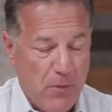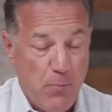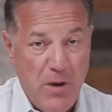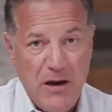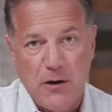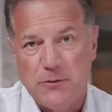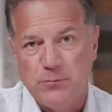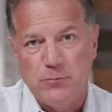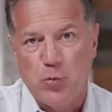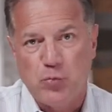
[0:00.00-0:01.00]
make a
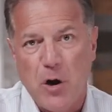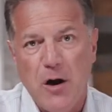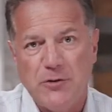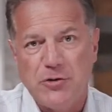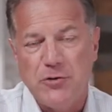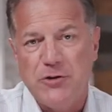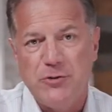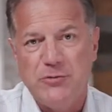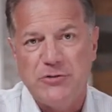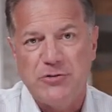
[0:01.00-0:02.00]
rod turn
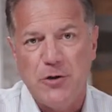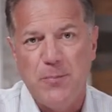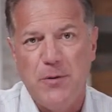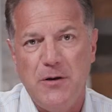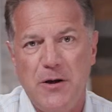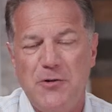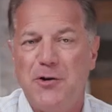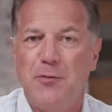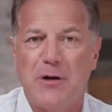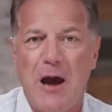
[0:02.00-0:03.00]
into a serpent, and you
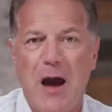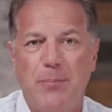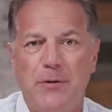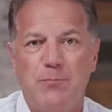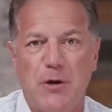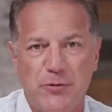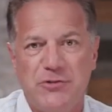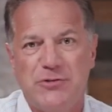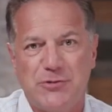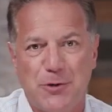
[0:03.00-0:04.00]
know what happened?
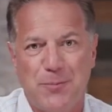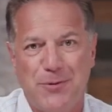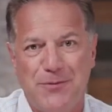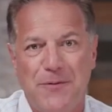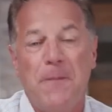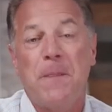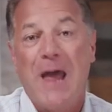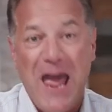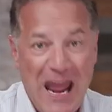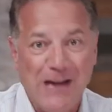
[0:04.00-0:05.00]
Moses' serpent
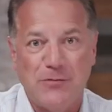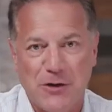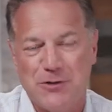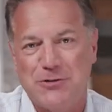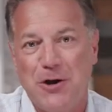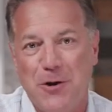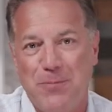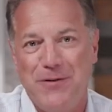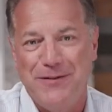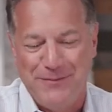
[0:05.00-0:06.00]
ate their
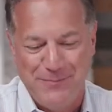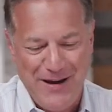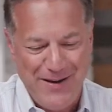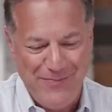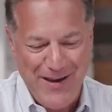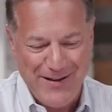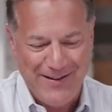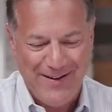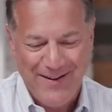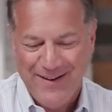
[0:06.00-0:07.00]
serpent. Man,
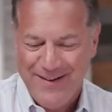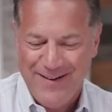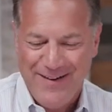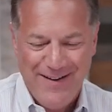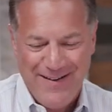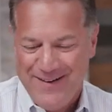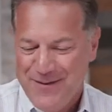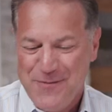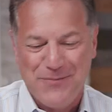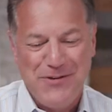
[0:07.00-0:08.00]

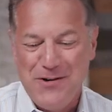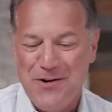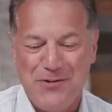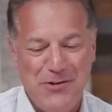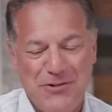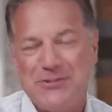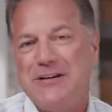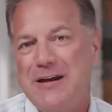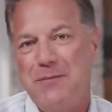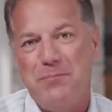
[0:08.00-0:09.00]
you know, you just
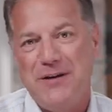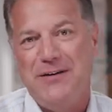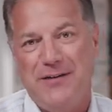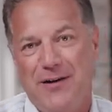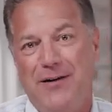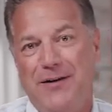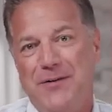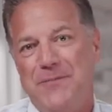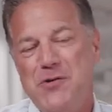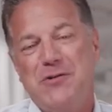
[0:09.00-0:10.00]
can't beat God.
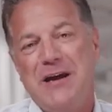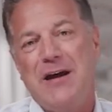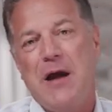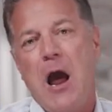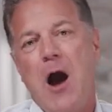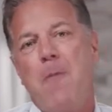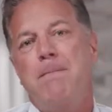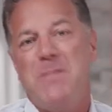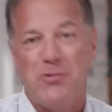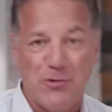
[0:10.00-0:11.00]
You can't
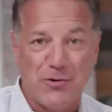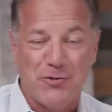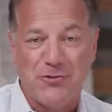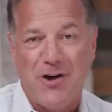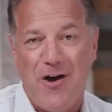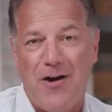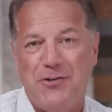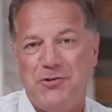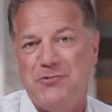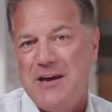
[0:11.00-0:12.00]
out-miracle
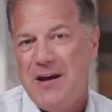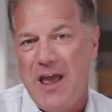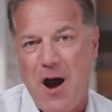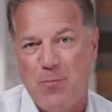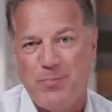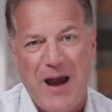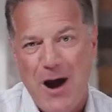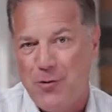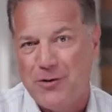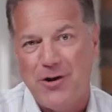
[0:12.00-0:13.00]
God. You can't
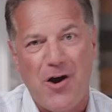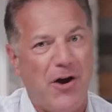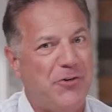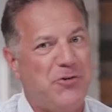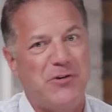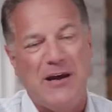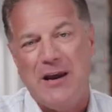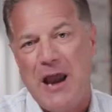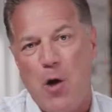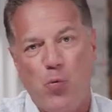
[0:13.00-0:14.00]
out-power God. You
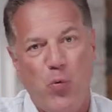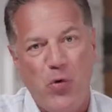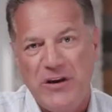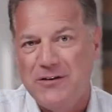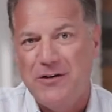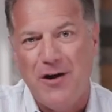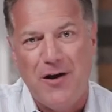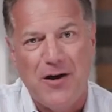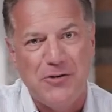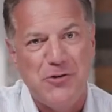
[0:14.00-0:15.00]
can't outwit
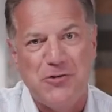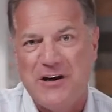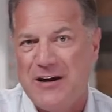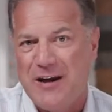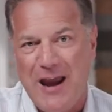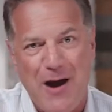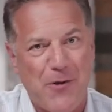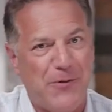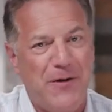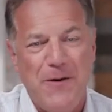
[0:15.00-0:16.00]
God. You can't
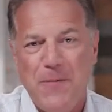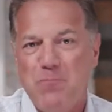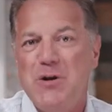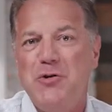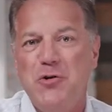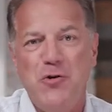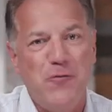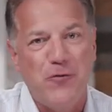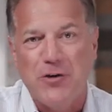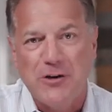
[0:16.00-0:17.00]

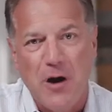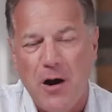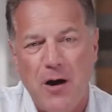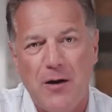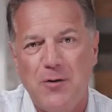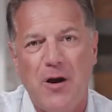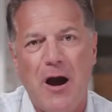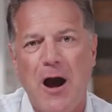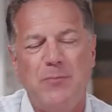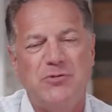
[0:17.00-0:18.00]
out-maneuver God.
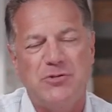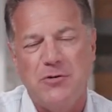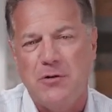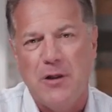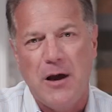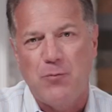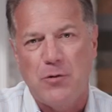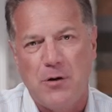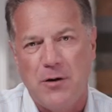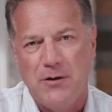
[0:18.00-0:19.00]
I'm so glad
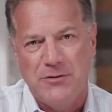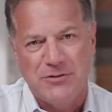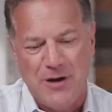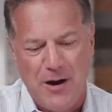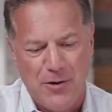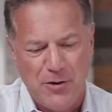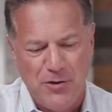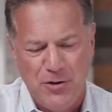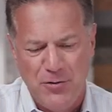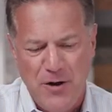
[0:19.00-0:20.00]
we're on His side, aren't
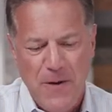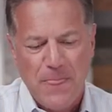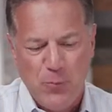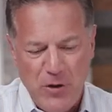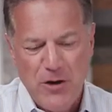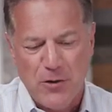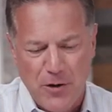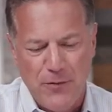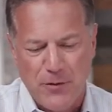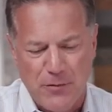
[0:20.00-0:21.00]
you? We are
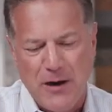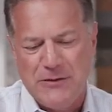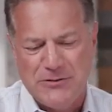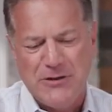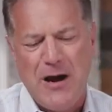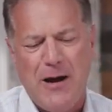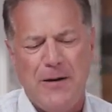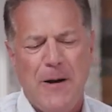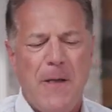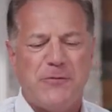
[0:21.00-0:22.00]
on the right
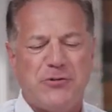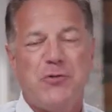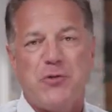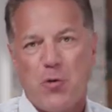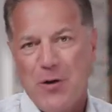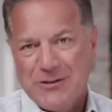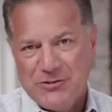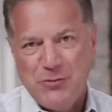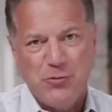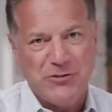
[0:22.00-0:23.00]
side. So the
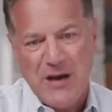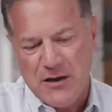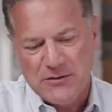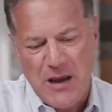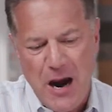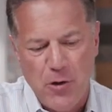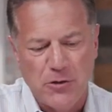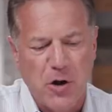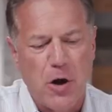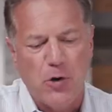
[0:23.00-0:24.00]
question was asked to
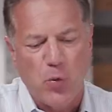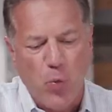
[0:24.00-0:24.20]
Howard Carter,